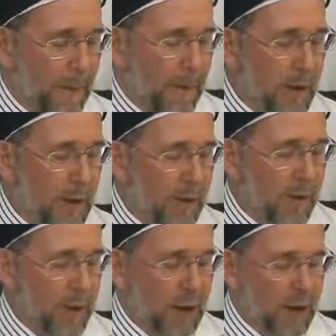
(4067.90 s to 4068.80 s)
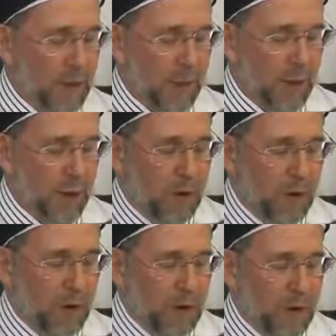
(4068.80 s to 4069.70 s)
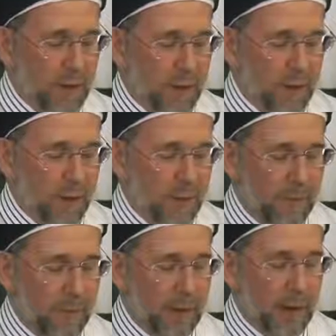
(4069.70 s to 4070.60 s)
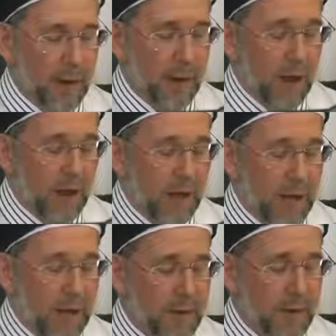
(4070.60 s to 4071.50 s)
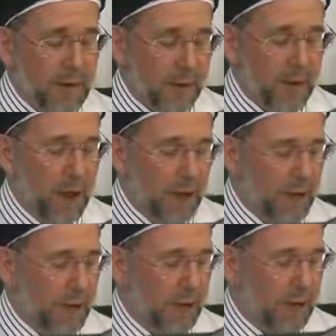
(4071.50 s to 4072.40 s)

The number of English people who converted to Islam increased to several hundred.